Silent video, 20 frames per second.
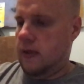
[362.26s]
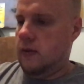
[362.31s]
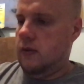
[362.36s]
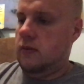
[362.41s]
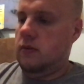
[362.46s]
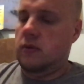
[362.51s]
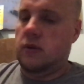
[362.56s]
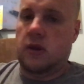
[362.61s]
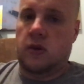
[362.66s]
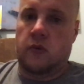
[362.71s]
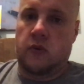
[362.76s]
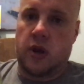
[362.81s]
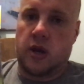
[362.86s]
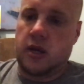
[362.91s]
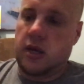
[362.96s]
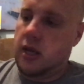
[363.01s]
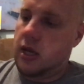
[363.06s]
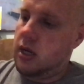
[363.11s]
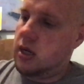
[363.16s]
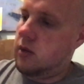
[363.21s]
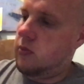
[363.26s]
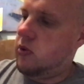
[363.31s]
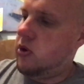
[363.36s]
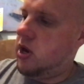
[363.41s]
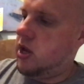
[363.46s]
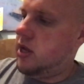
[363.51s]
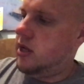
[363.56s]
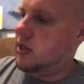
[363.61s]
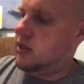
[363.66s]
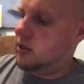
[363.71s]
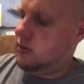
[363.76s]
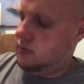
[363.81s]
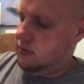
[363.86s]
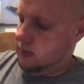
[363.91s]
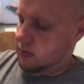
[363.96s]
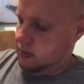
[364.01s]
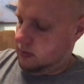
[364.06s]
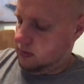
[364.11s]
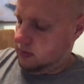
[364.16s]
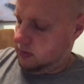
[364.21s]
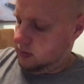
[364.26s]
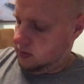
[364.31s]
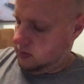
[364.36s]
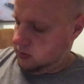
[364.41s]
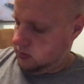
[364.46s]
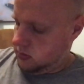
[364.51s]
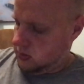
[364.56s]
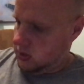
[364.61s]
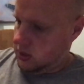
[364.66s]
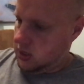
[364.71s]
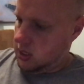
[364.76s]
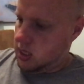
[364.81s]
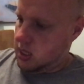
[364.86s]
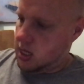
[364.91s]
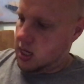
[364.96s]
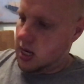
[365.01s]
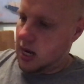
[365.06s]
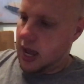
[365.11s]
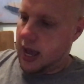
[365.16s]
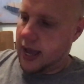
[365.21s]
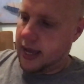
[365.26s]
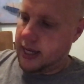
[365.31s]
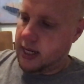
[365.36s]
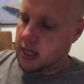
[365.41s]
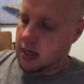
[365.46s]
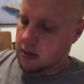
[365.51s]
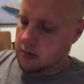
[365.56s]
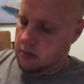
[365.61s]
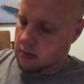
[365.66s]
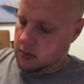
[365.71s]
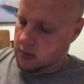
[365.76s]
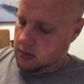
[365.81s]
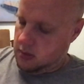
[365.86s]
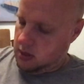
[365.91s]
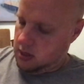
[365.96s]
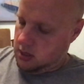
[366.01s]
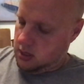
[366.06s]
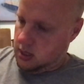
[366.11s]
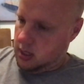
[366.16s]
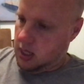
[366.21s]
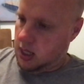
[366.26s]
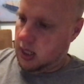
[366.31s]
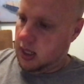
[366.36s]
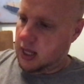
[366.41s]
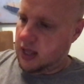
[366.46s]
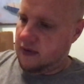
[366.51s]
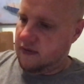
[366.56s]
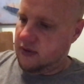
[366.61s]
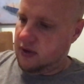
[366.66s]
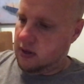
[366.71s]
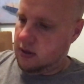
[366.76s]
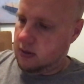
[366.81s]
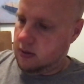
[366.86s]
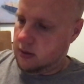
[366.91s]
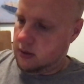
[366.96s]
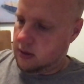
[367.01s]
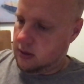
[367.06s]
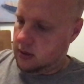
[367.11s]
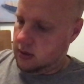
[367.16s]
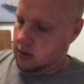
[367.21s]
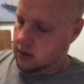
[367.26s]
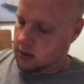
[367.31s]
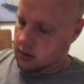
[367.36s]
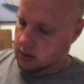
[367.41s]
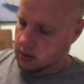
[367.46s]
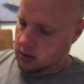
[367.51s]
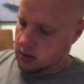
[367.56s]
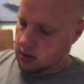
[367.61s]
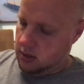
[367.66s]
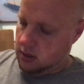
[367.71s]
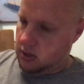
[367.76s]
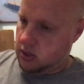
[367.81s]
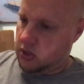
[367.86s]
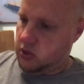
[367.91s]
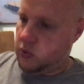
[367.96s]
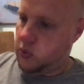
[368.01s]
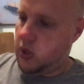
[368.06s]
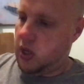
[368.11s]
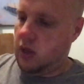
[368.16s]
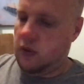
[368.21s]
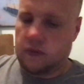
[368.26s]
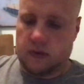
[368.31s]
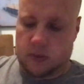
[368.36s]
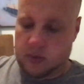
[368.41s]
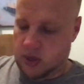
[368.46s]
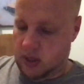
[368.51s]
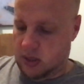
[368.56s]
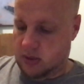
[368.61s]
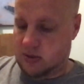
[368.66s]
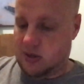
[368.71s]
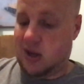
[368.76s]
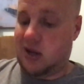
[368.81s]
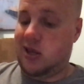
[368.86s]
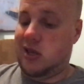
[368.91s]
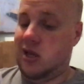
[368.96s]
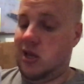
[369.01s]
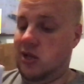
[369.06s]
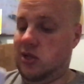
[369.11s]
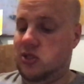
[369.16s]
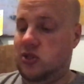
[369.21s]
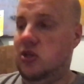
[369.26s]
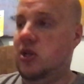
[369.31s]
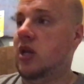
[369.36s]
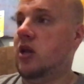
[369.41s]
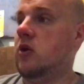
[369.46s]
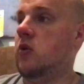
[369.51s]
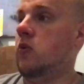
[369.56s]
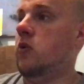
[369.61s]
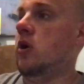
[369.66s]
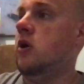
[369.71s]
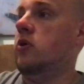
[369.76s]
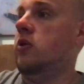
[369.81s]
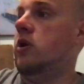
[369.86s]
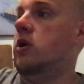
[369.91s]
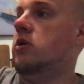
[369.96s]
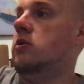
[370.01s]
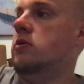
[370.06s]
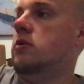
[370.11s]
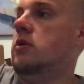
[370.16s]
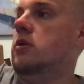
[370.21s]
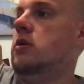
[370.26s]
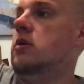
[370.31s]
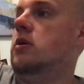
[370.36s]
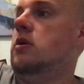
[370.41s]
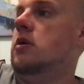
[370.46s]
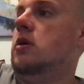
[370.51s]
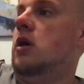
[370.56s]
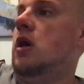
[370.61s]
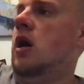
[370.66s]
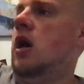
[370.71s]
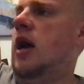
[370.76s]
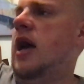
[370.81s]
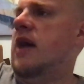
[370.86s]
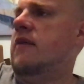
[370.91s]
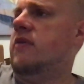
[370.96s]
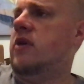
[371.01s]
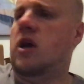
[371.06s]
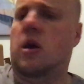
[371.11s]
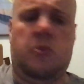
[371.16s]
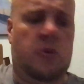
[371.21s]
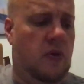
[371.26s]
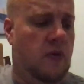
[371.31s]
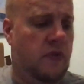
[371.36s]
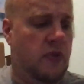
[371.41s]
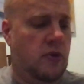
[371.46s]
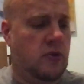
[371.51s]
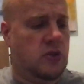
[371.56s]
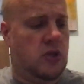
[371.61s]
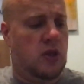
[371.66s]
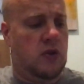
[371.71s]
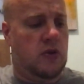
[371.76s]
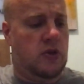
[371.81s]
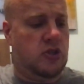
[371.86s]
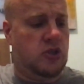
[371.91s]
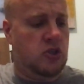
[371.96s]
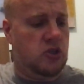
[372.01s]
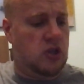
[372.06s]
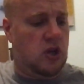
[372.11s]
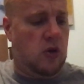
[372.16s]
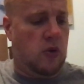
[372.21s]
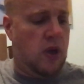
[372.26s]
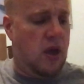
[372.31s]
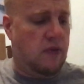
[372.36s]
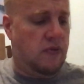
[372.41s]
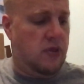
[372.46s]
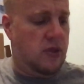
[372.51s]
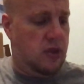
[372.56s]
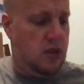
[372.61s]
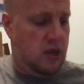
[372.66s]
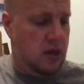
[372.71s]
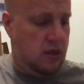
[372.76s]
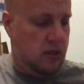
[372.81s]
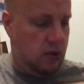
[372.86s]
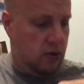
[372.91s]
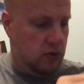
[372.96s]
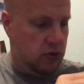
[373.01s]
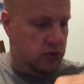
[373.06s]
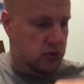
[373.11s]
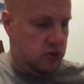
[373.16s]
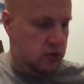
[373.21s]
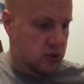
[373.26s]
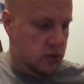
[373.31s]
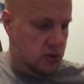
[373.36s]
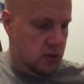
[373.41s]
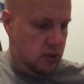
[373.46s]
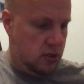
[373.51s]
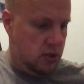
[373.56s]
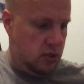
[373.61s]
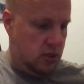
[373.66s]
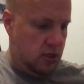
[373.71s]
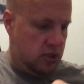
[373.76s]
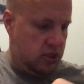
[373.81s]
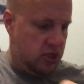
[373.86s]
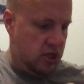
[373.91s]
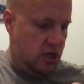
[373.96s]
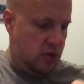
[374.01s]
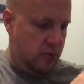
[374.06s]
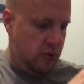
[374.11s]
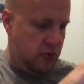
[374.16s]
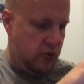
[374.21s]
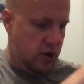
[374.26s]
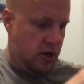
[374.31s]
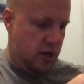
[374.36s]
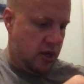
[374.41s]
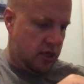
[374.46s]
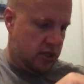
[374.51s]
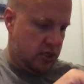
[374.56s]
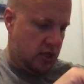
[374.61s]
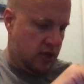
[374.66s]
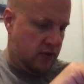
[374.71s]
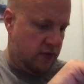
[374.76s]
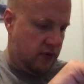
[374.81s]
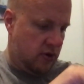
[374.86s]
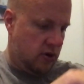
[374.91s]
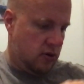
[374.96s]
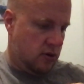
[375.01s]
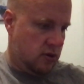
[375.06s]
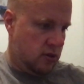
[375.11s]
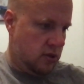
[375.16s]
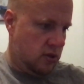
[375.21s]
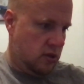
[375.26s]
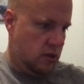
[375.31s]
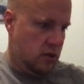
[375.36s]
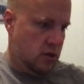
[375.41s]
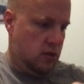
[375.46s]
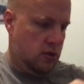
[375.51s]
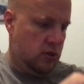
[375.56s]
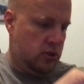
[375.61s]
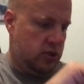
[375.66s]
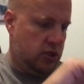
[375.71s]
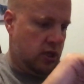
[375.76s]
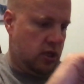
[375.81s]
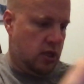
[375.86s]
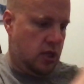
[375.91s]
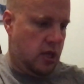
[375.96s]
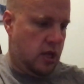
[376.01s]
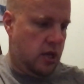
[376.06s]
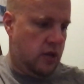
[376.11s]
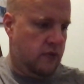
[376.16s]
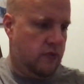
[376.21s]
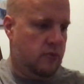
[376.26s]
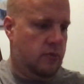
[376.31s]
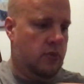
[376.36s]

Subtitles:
Get Redneck number 8, 9, 11, 12. I mean, Donny Cates. You can't go wrong there. I have a couple of those other issues. I don't have any of those. Let's see how many Rednecks I have here. Looks like a lot of them.